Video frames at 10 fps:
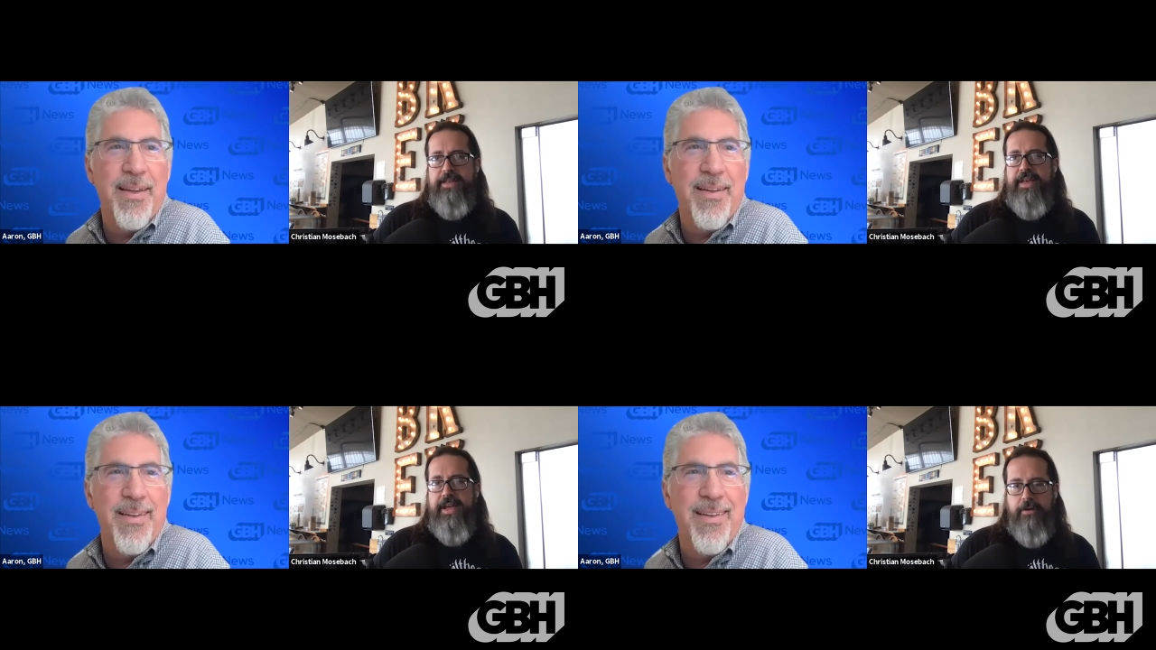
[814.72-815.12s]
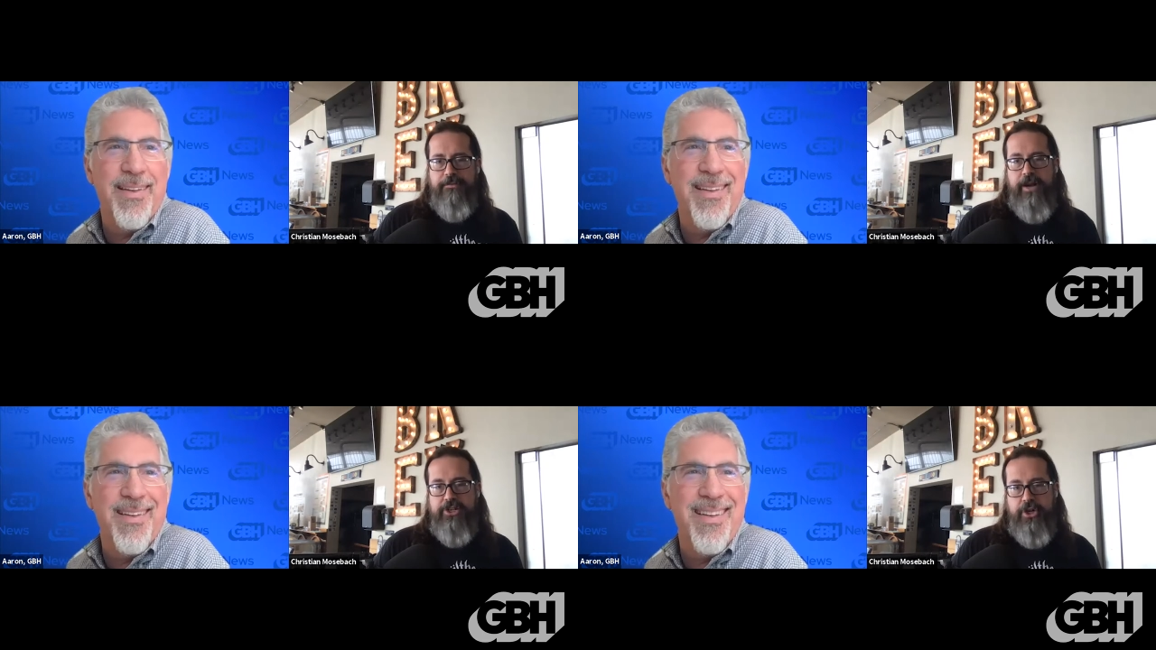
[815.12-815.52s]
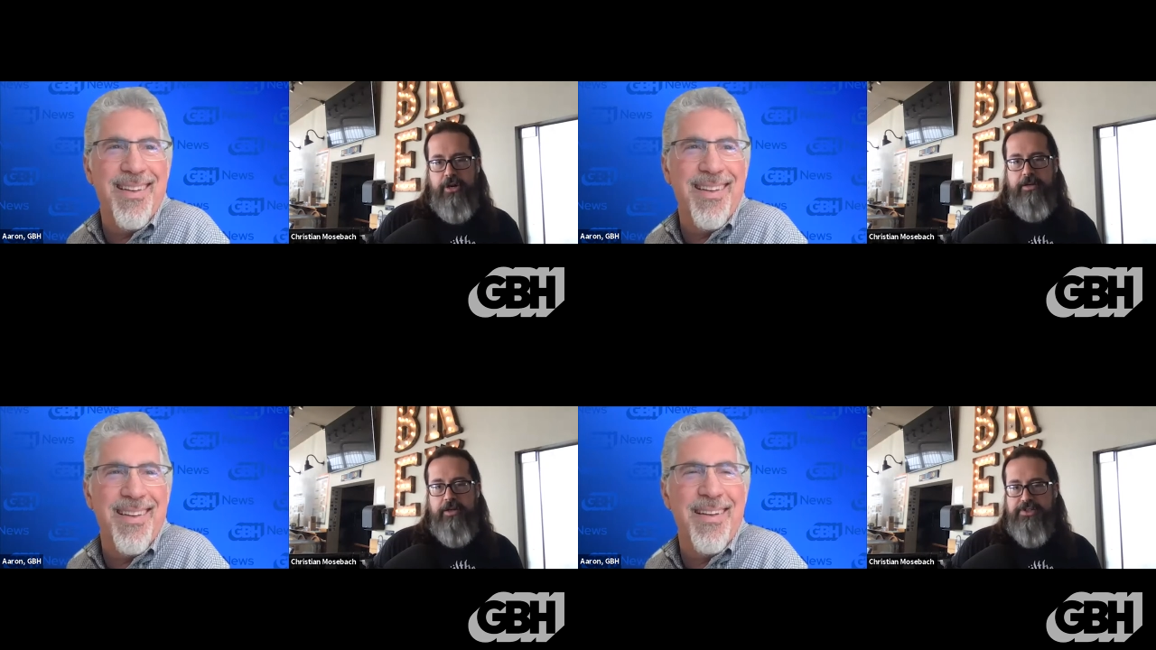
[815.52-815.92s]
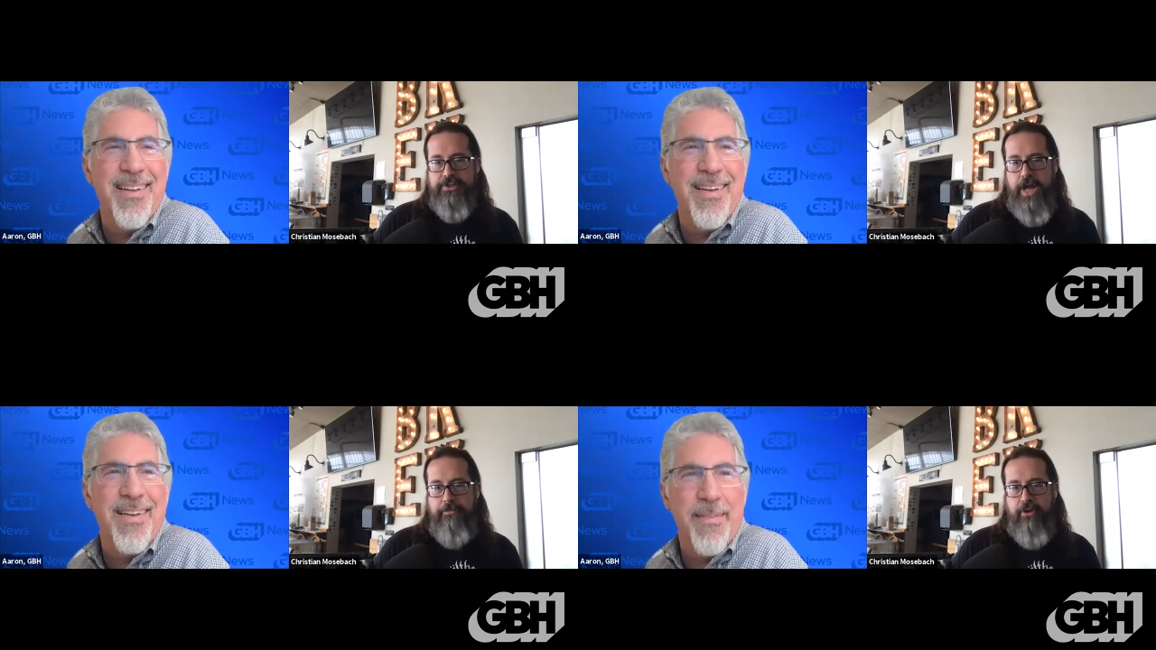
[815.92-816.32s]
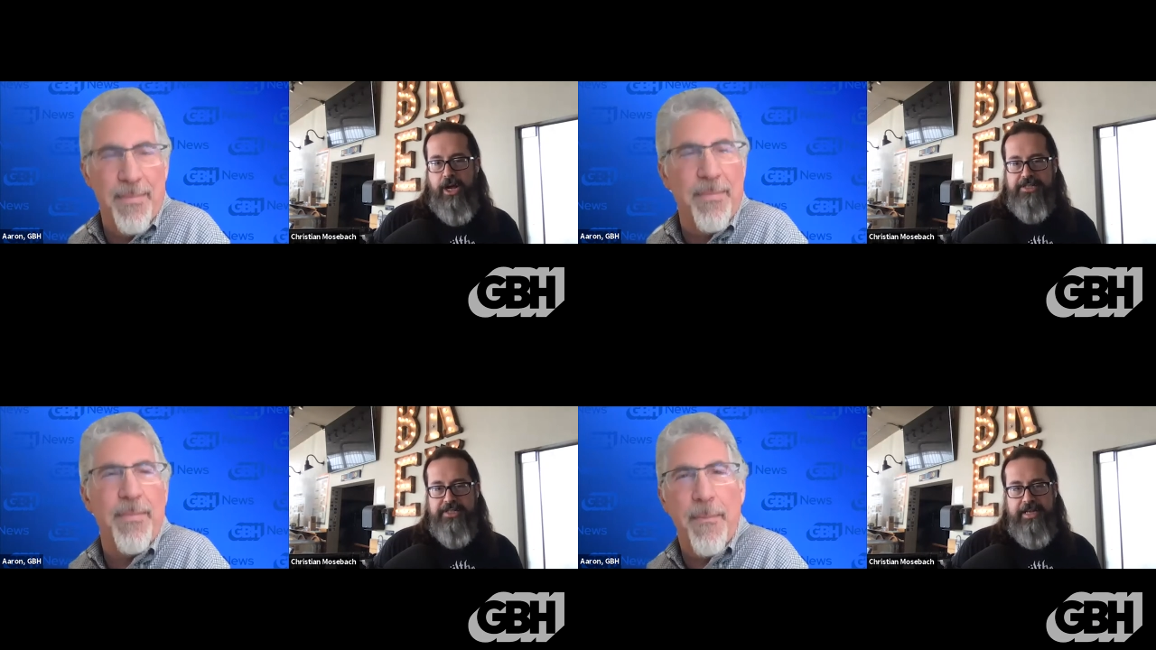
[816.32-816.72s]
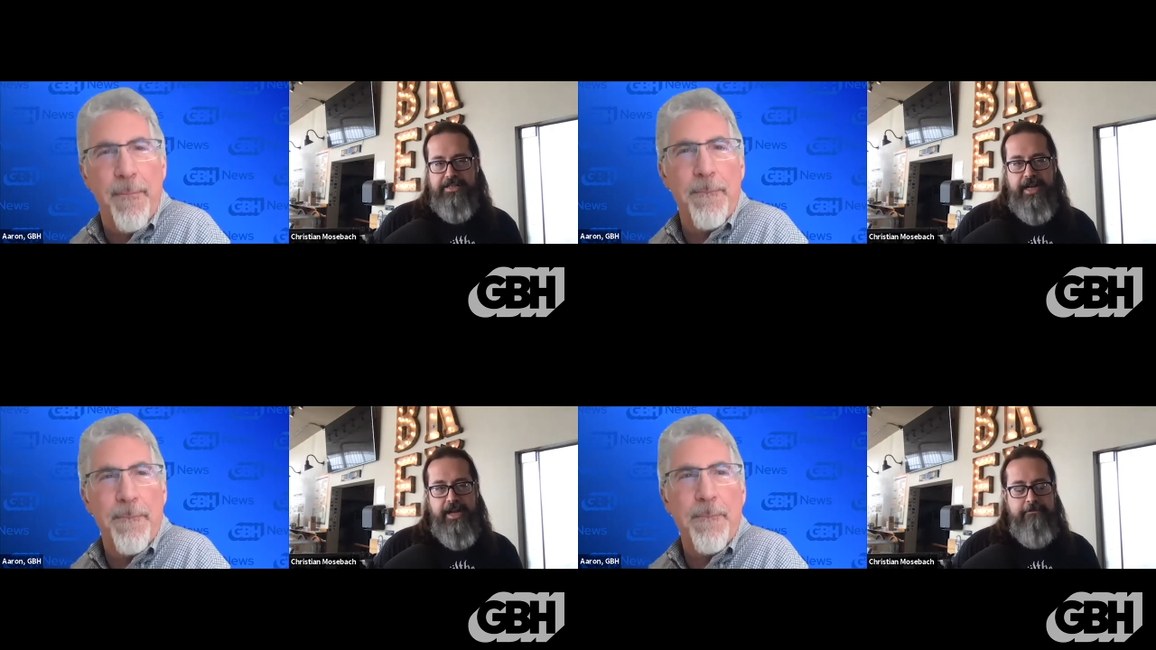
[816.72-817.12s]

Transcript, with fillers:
Speaker 1: Yeah, they are fresher because they're not processed.